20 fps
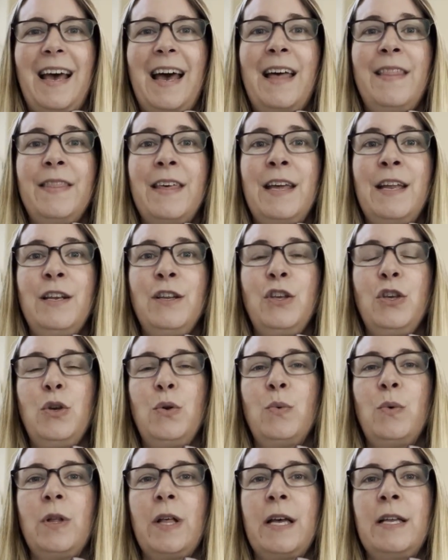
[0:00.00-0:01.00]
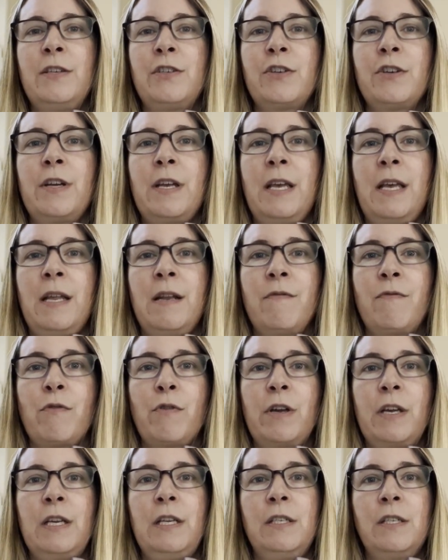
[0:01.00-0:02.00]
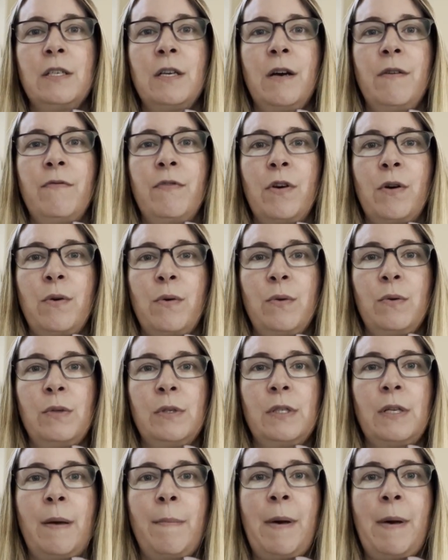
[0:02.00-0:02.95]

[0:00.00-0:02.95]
And then you will enter in for each of those